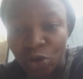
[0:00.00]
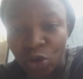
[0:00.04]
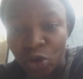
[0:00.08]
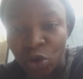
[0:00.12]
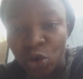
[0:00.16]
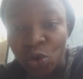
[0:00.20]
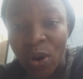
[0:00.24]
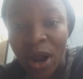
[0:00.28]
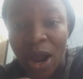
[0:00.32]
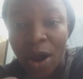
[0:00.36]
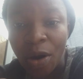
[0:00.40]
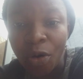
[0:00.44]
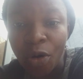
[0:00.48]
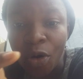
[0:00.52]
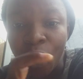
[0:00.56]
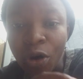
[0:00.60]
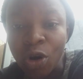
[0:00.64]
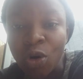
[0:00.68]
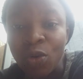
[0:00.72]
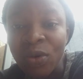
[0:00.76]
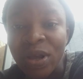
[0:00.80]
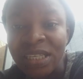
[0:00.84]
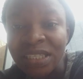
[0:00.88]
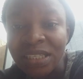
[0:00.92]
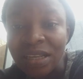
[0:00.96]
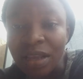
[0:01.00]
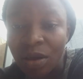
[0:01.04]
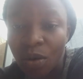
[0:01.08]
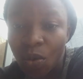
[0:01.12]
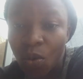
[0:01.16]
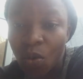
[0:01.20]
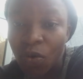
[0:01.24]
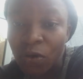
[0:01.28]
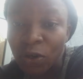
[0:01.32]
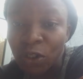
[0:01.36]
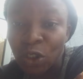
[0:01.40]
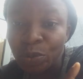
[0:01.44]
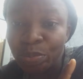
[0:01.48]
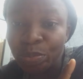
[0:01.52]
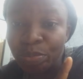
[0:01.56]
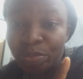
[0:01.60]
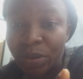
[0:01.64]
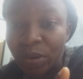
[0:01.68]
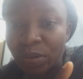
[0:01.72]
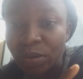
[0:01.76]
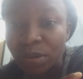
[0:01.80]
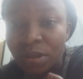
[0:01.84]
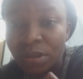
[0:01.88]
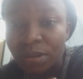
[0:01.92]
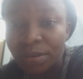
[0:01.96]
You are always in one
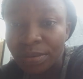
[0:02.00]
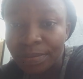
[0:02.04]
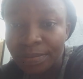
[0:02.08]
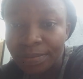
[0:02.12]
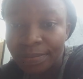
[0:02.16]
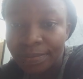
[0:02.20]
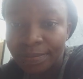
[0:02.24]
spot,